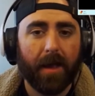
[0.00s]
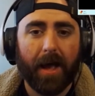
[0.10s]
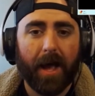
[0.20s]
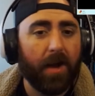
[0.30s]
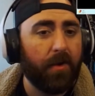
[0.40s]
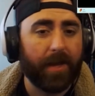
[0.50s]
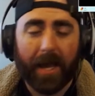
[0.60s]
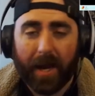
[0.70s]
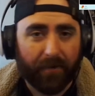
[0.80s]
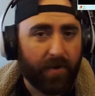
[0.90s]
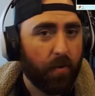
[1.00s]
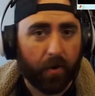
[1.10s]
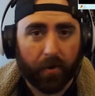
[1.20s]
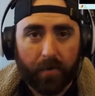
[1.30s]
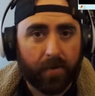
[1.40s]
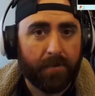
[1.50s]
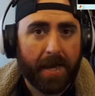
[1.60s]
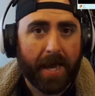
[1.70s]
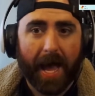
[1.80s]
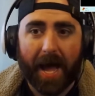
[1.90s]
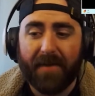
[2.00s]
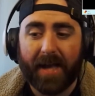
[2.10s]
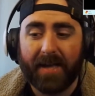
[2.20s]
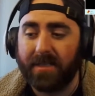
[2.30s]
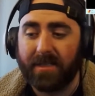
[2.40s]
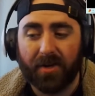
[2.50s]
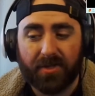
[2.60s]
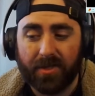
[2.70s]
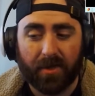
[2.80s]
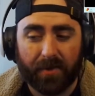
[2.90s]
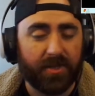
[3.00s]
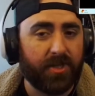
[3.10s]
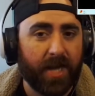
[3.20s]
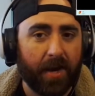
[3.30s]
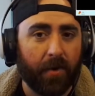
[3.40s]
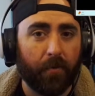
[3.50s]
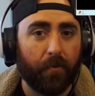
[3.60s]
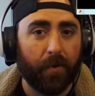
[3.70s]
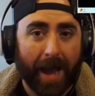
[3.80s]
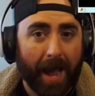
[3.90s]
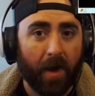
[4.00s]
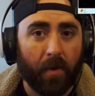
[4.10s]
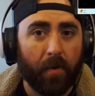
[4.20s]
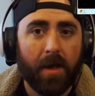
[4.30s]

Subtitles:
I don't care if you agree with me. I've had discussions on this channel now